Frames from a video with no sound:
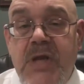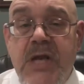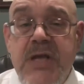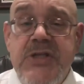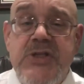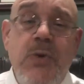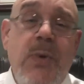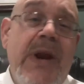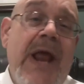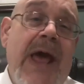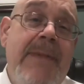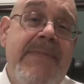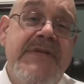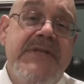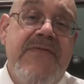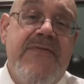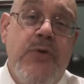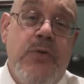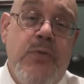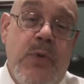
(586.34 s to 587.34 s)
So what
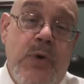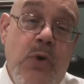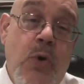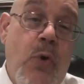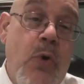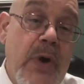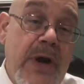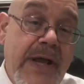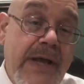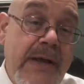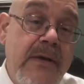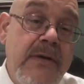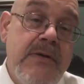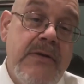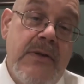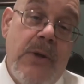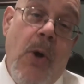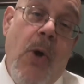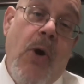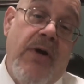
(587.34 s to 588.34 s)
happens if you're recording
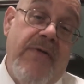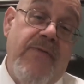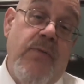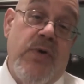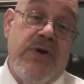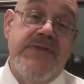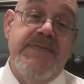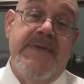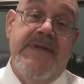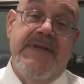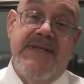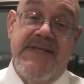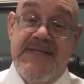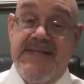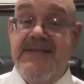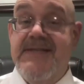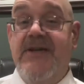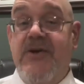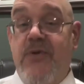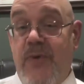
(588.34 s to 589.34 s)
law enforcement? This
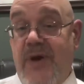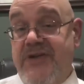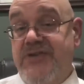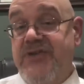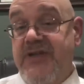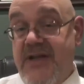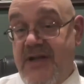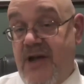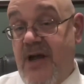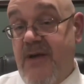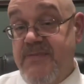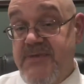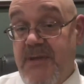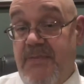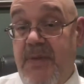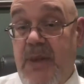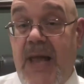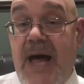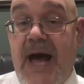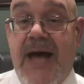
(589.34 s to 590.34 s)
is the question that comes
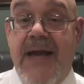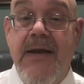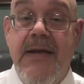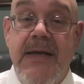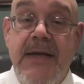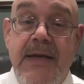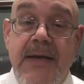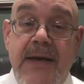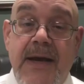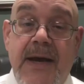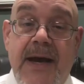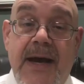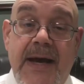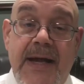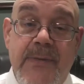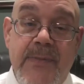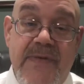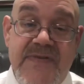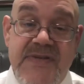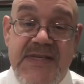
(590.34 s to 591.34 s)
up a lot.
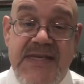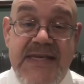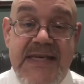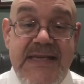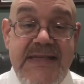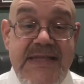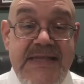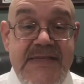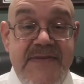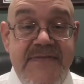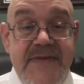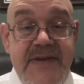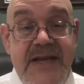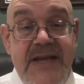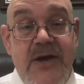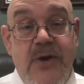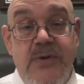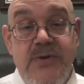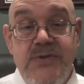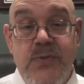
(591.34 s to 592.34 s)
And we've seen these
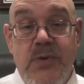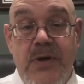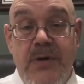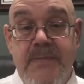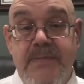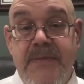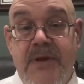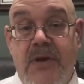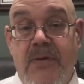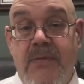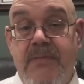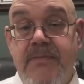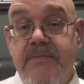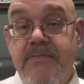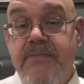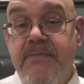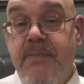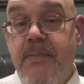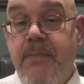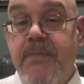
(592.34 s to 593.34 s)
videos where,
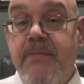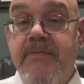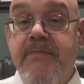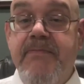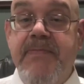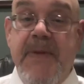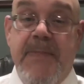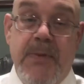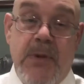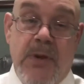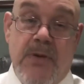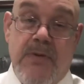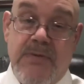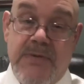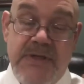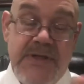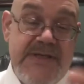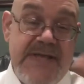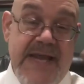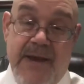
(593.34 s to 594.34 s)
people
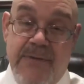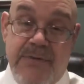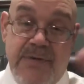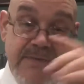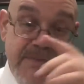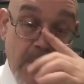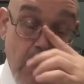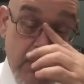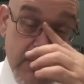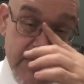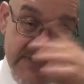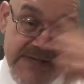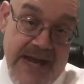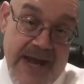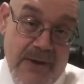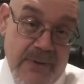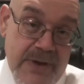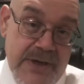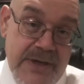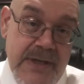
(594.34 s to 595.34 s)
take out their phones
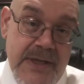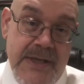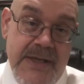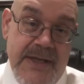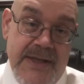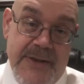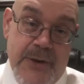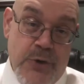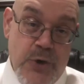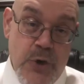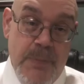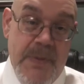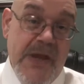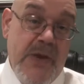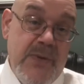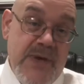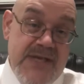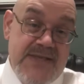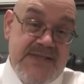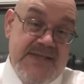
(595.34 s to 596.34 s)
now and they're
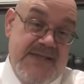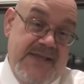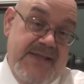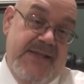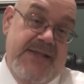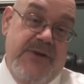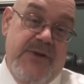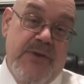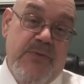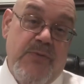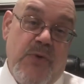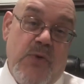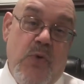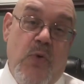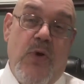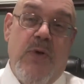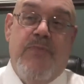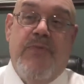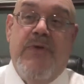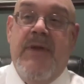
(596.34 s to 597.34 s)
ubiquitous and you can
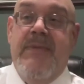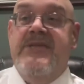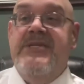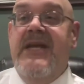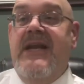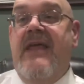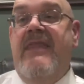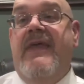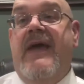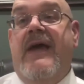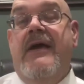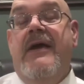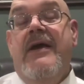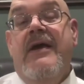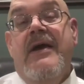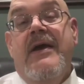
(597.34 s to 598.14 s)
record pretty much anything.